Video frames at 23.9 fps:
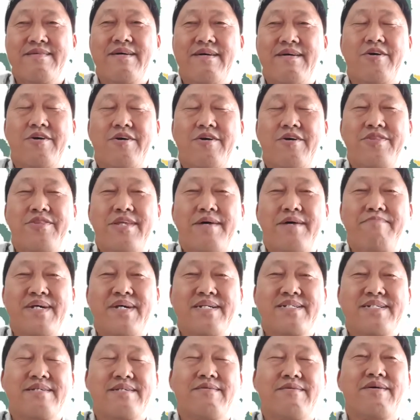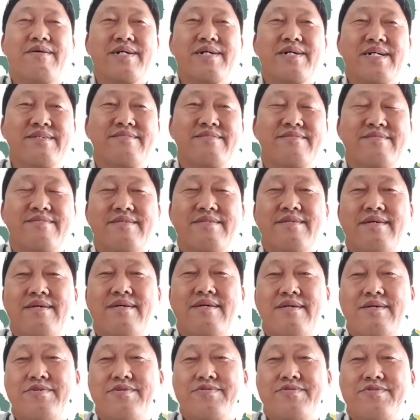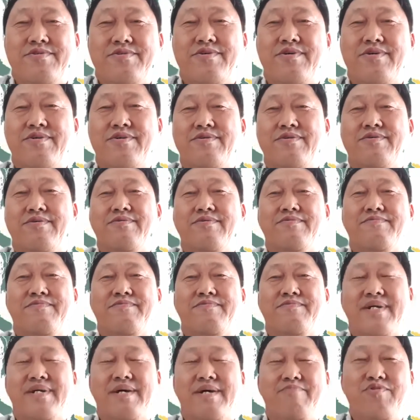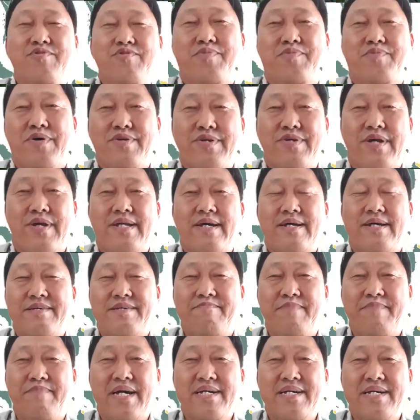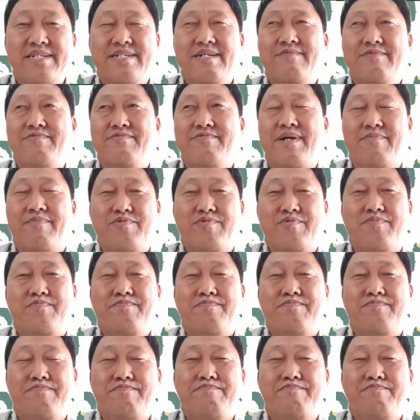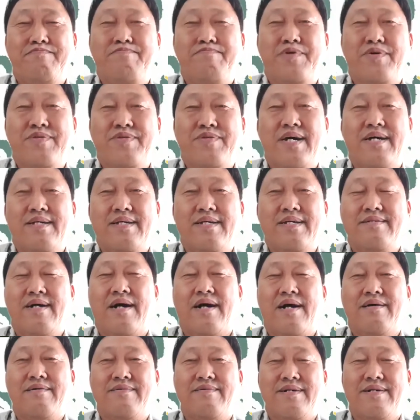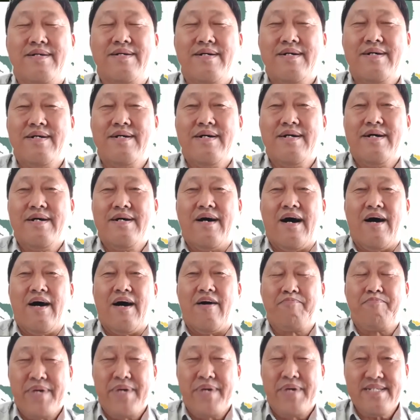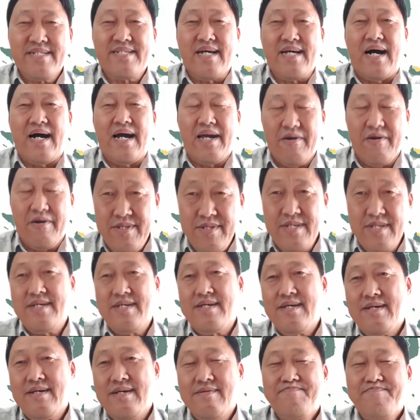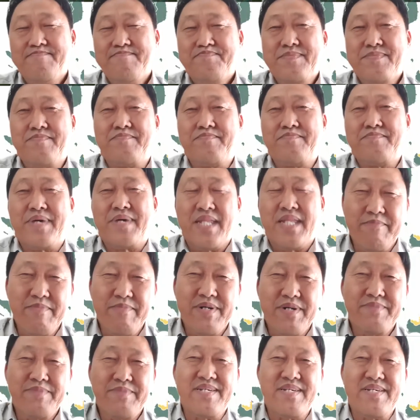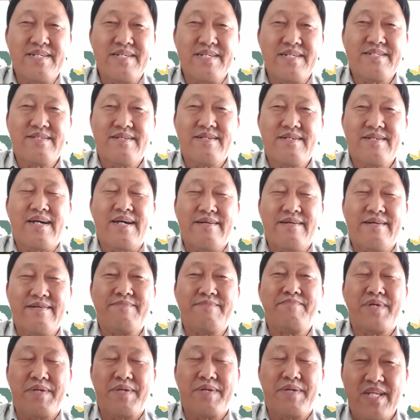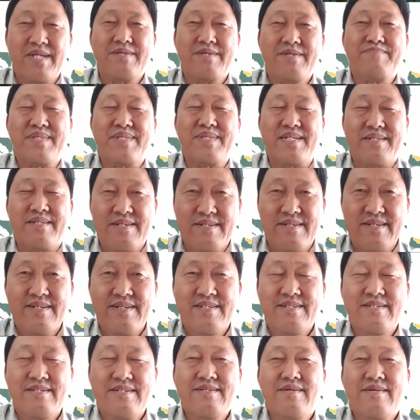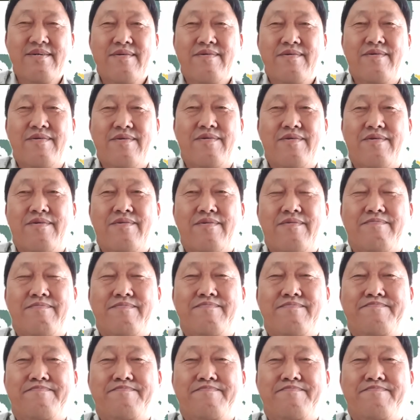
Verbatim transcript: condemnation of organs. So we have to protect an image. We have to protect and our our pigs are healthy, minimum disease carry minimum diseases or